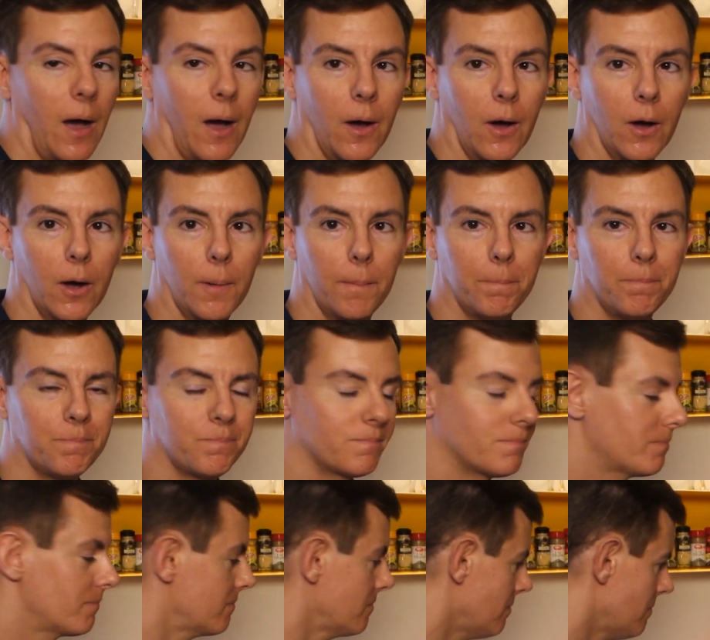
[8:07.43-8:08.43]
Um,
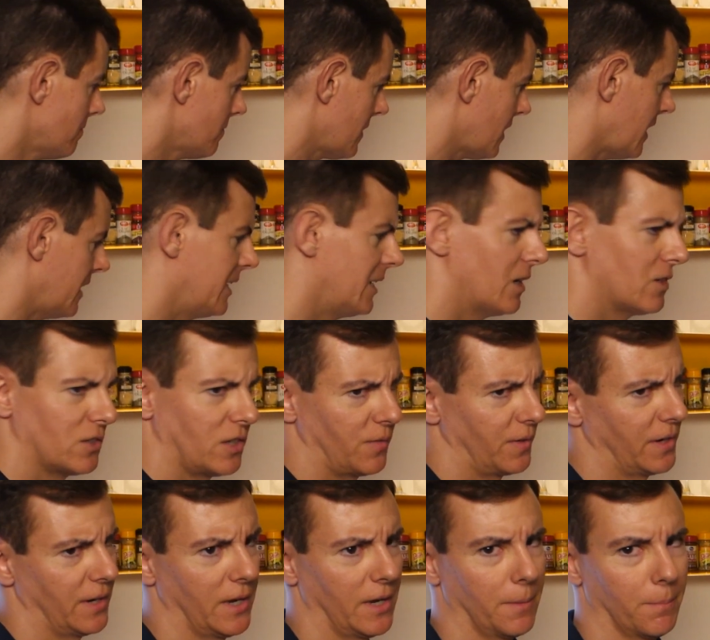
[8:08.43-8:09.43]
he doesn't have a
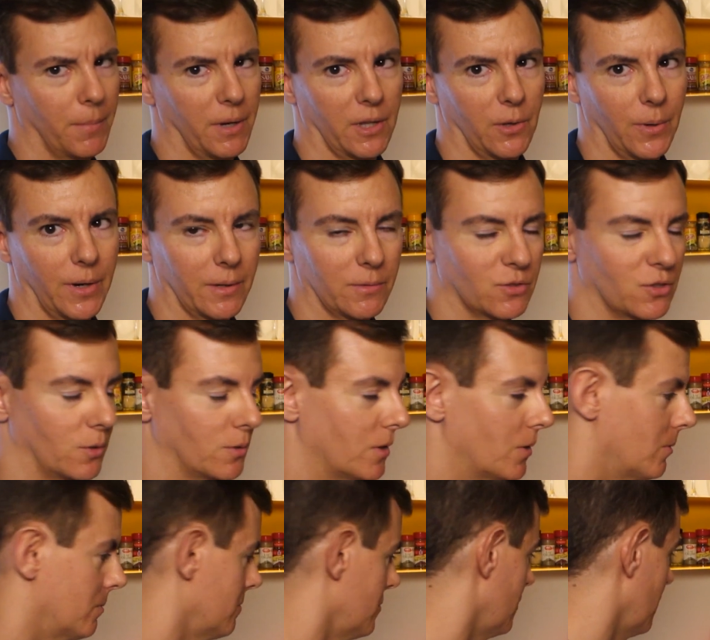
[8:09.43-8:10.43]
name, by the way, so
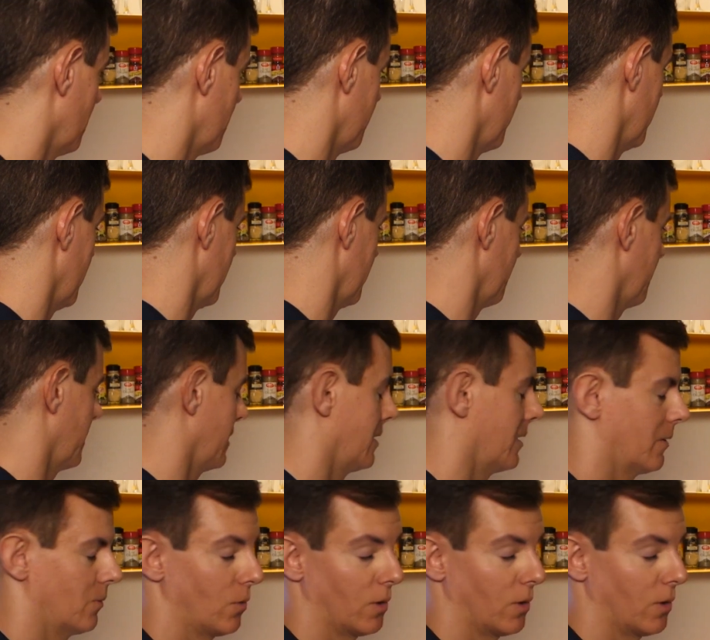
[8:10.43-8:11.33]
don't don't be like making it.